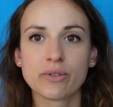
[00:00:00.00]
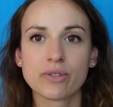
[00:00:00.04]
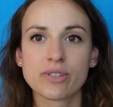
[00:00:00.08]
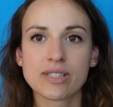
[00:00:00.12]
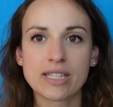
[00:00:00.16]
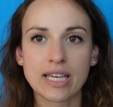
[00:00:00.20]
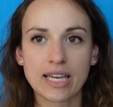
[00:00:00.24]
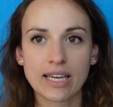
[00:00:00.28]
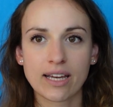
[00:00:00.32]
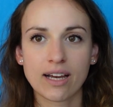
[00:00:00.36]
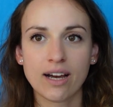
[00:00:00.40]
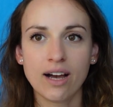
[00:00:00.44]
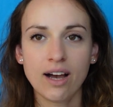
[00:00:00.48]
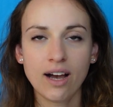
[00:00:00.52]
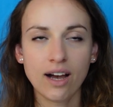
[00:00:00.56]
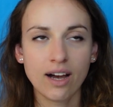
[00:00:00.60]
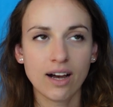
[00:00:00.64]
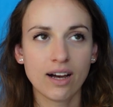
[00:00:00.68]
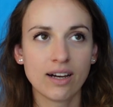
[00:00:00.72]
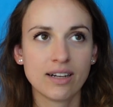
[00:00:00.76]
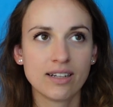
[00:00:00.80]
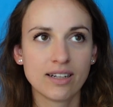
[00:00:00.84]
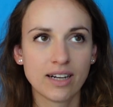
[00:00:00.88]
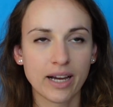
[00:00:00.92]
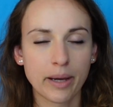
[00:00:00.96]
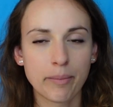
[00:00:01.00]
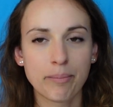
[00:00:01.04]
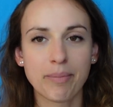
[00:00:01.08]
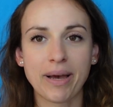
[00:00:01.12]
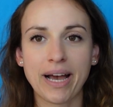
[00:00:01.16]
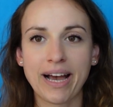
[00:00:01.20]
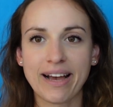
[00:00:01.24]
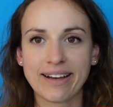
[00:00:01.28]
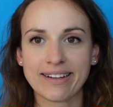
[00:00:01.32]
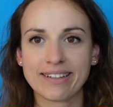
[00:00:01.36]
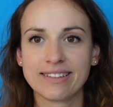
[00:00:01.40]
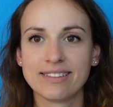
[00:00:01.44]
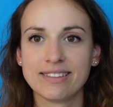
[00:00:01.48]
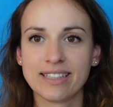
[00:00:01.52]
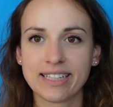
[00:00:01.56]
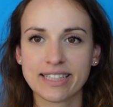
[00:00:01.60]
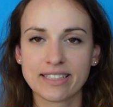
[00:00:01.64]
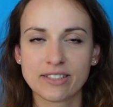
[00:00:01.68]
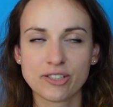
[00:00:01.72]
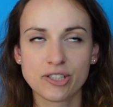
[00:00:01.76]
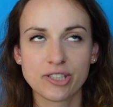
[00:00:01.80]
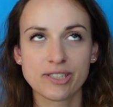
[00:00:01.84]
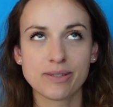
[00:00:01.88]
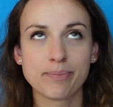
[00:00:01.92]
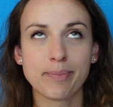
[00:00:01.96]
like, I'm back, like
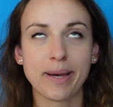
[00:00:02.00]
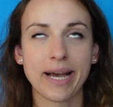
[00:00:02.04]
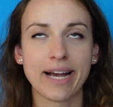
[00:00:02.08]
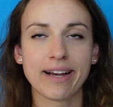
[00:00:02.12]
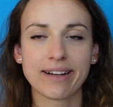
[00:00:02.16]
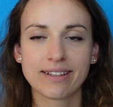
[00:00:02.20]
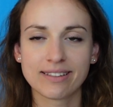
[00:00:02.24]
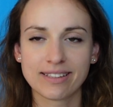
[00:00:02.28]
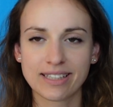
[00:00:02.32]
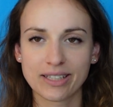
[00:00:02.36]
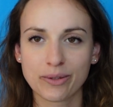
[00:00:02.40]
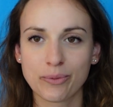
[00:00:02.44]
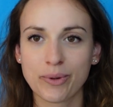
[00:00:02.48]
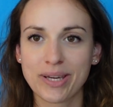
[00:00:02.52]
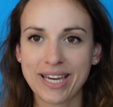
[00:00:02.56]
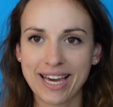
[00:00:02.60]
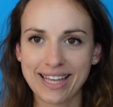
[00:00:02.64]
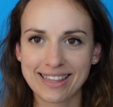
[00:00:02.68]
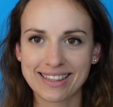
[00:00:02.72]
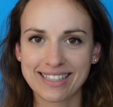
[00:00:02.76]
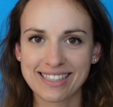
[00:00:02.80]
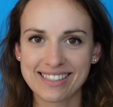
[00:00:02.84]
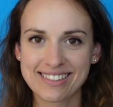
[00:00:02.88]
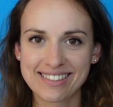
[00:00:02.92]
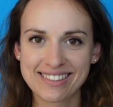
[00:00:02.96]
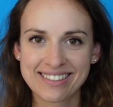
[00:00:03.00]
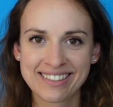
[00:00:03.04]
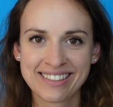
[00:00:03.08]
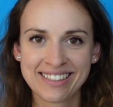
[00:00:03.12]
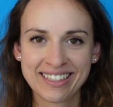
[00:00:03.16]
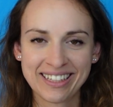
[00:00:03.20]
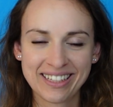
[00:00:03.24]
she's back, like we got this.